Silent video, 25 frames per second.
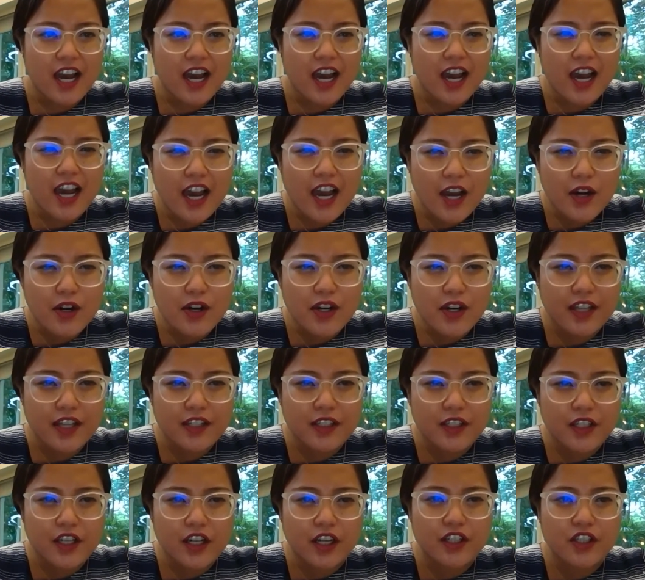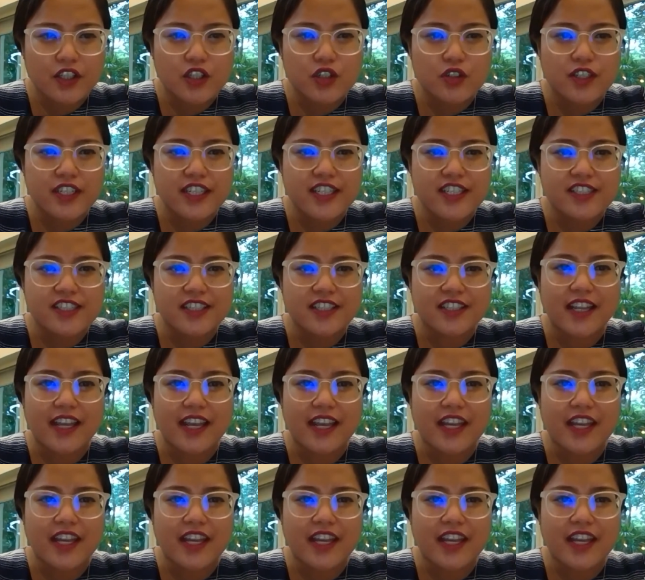how can countries in